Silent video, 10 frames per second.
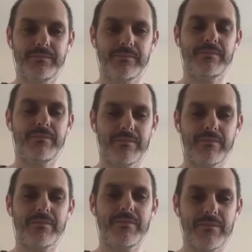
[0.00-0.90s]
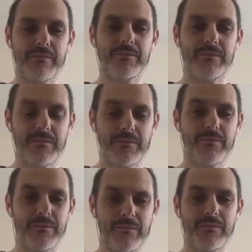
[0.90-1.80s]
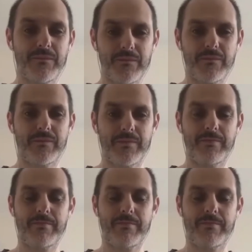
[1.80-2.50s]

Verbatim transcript: before shutdown occurred, I had vision of